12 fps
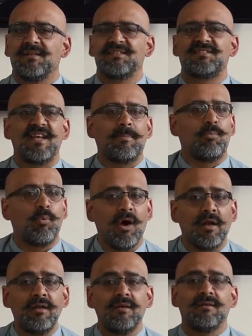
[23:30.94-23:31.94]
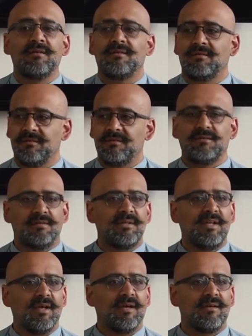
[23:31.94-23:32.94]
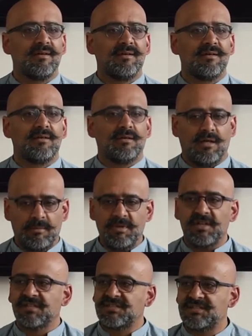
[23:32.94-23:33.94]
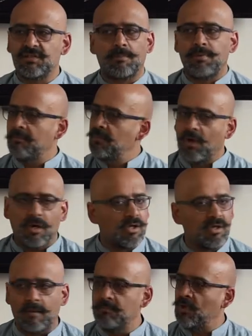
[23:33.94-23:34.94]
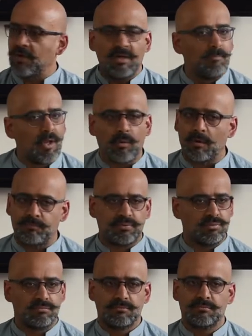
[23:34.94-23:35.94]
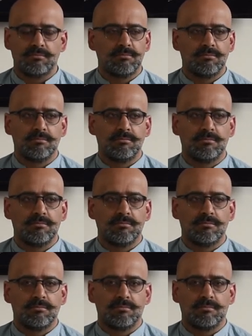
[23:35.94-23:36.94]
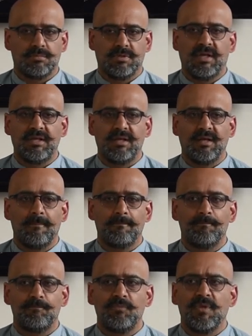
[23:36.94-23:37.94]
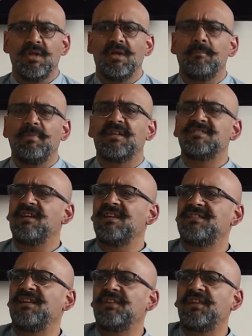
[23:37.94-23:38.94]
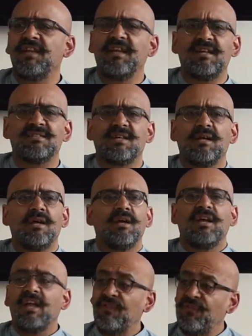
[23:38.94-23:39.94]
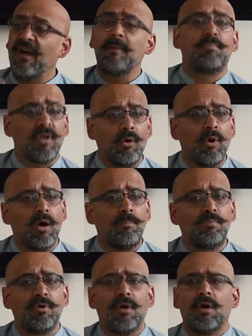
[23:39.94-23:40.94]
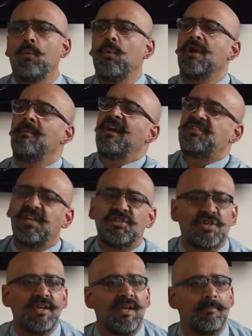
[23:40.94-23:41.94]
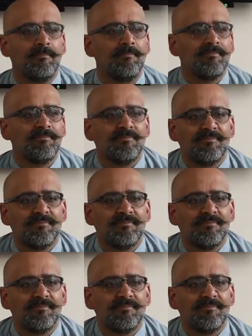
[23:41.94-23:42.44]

Step one. Yeah. I'm going to stop. I'm not going to blow up. Okay? Because, guys, the other thing is, if I blow up, what am I teaching him?